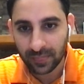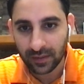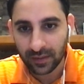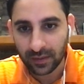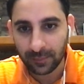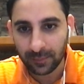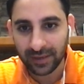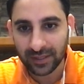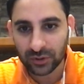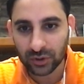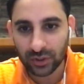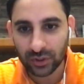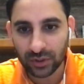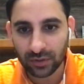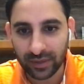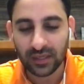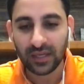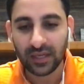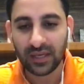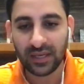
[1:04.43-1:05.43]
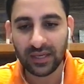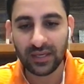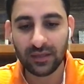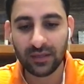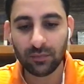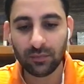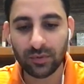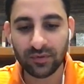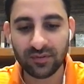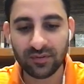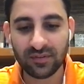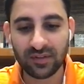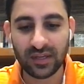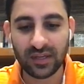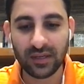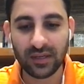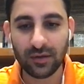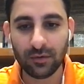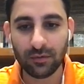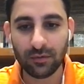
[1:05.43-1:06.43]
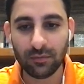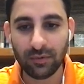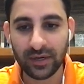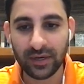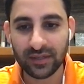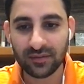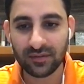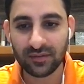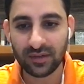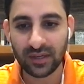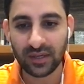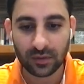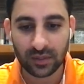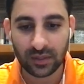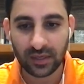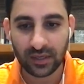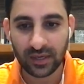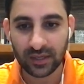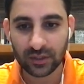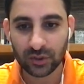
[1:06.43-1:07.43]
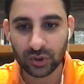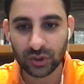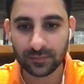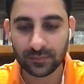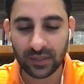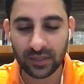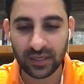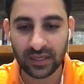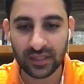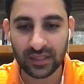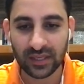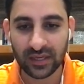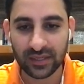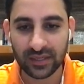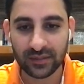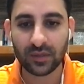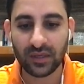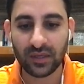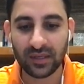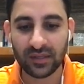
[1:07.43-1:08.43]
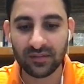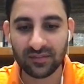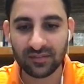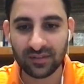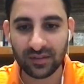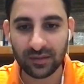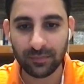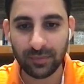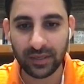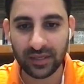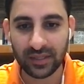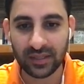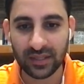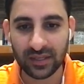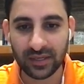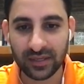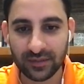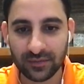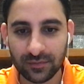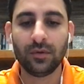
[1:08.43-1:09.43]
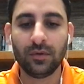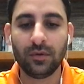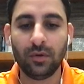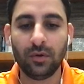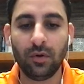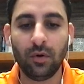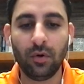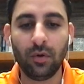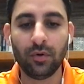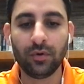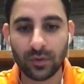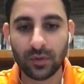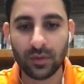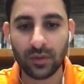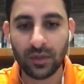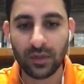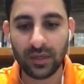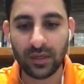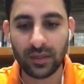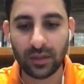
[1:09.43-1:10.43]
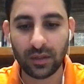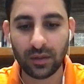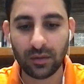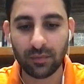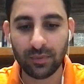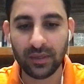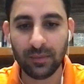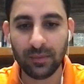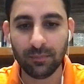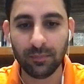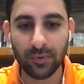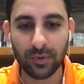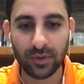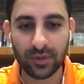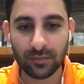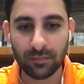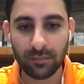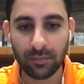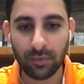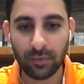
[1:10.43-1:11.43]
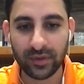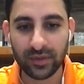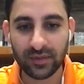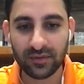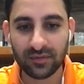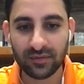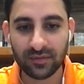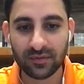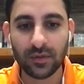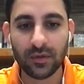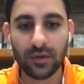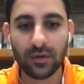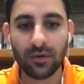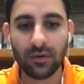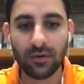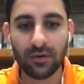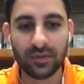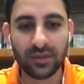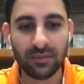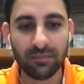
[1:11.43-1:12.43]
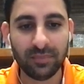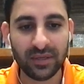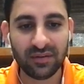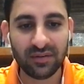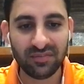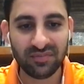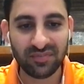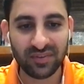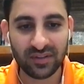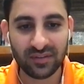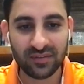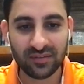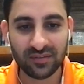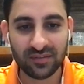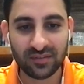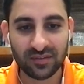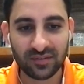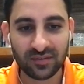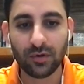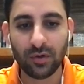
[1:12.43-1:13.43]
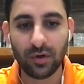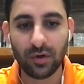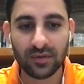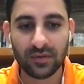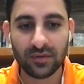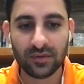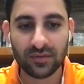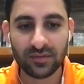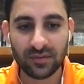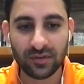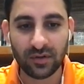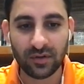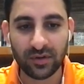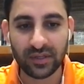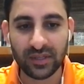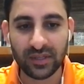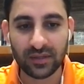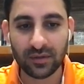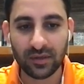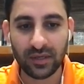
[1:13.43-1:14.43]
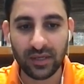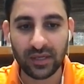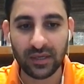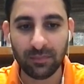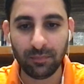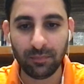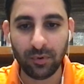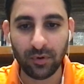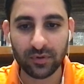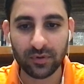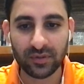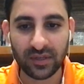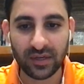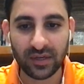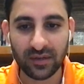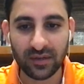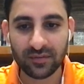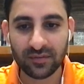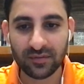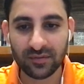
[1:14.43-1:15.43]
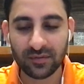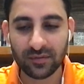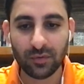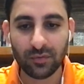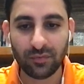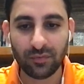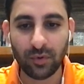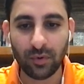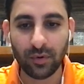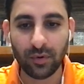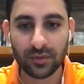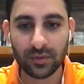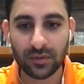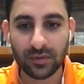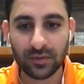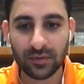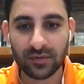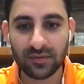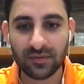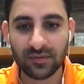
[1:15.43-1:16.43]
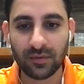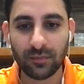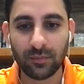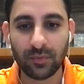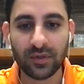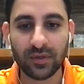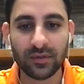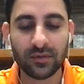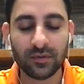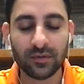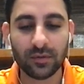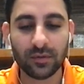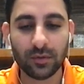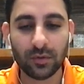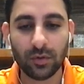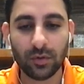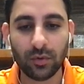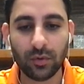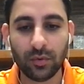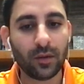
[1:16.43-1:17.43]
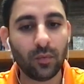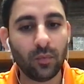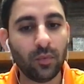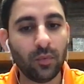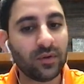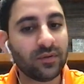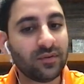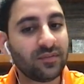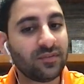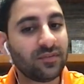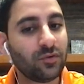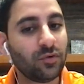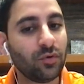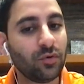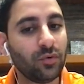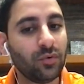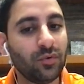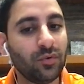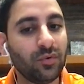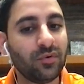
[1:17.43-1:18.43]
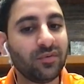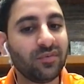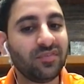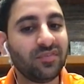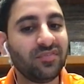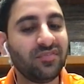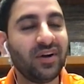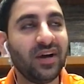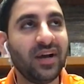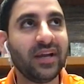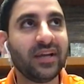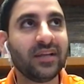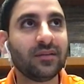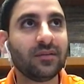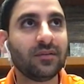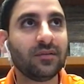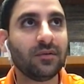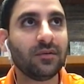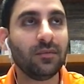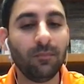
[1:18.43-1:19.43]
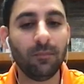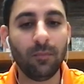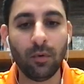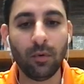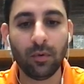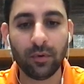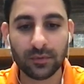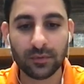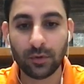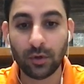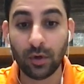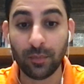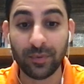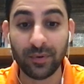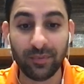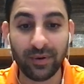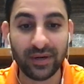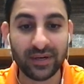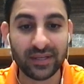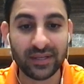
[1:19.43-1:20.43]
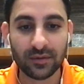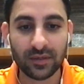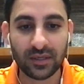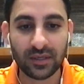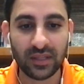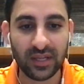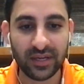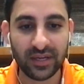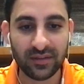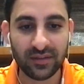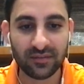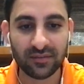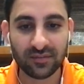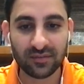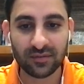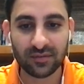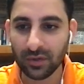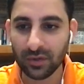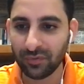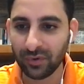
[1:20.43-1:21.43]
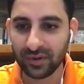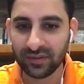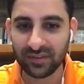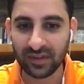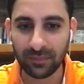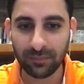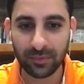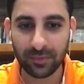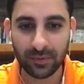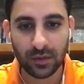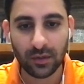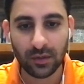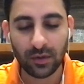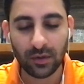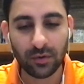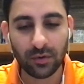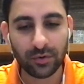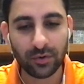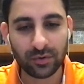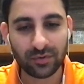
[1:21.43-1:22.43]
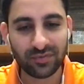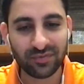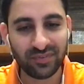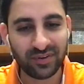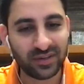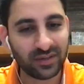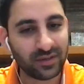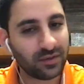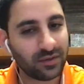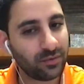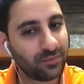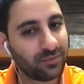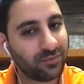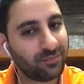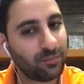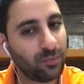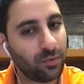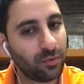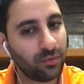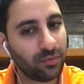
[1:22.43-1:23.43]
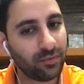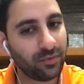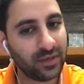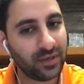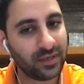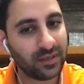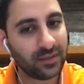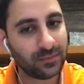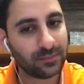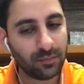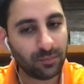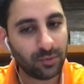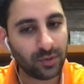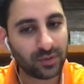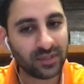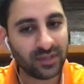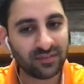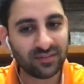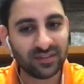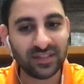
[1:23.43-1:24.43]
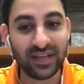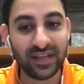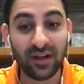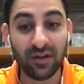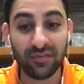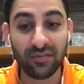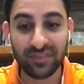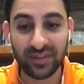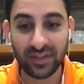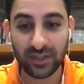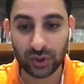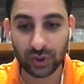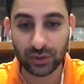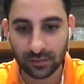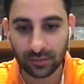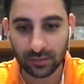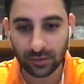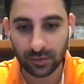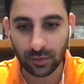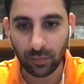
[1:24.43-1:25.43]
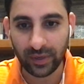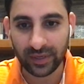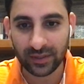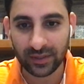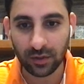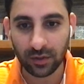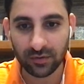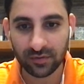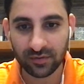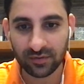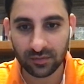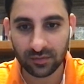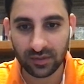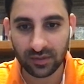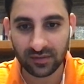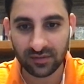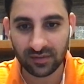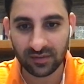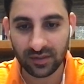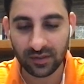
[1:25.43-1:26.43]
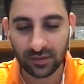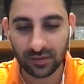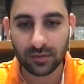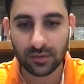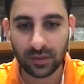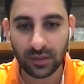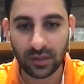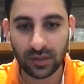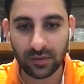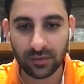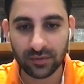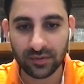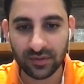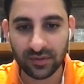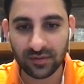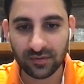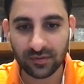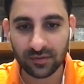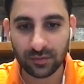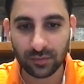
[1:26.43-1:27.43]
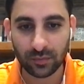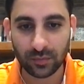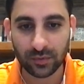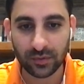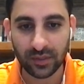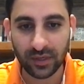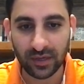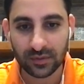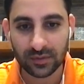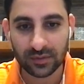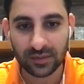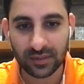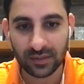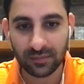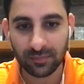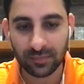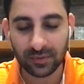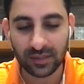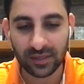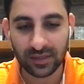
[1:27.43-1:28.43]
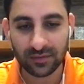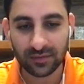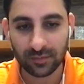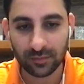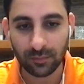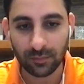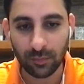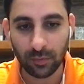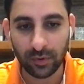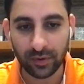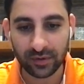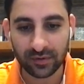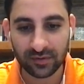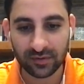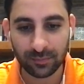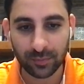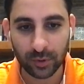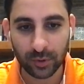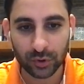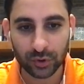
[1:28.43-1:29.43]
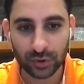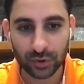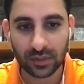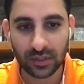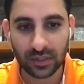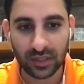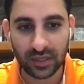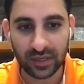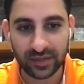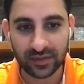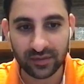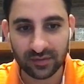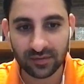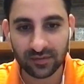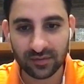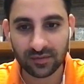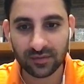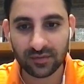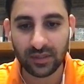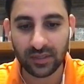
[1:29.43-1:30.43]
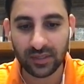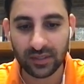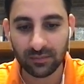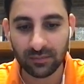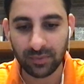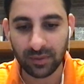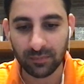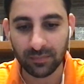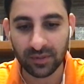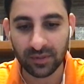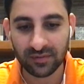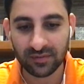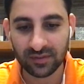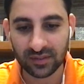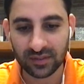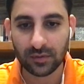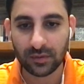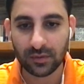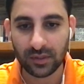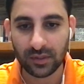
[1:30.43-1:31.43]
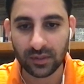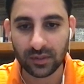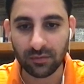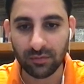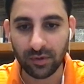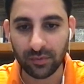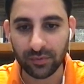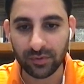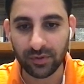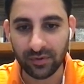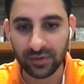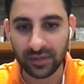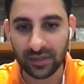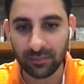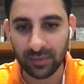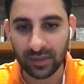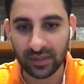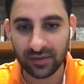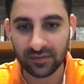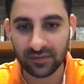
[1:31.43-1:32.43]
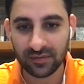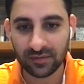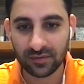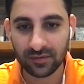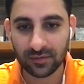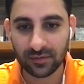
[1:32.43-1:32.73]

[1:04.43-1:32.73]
magic write, and we'll say write a catchy headline and sub headline on in three bullet points on the benefits of starting a podcast for someone who wants to find more copywriting clients, for example, or oh, not find more um, podcasts in the health niche, the weight loss, let's say, how this would help them get more exposure, clients, and publicity, and grow their email list.